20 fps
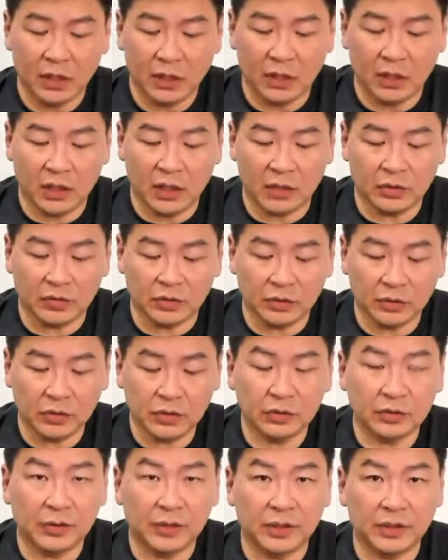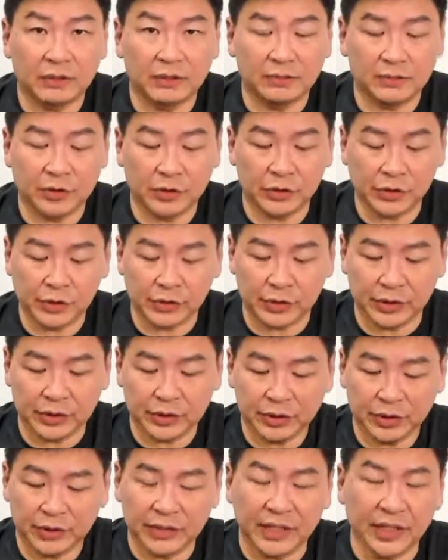uh, for those who are not sure,
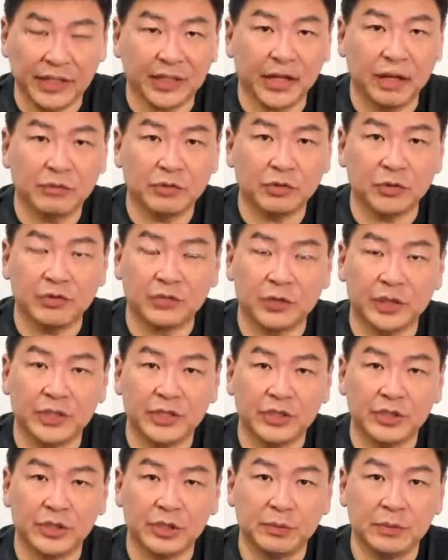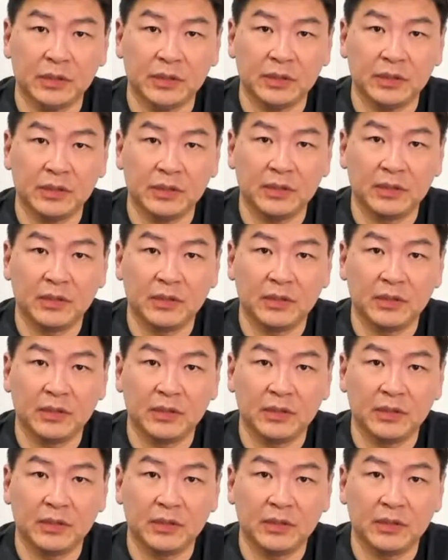they comes with one GB,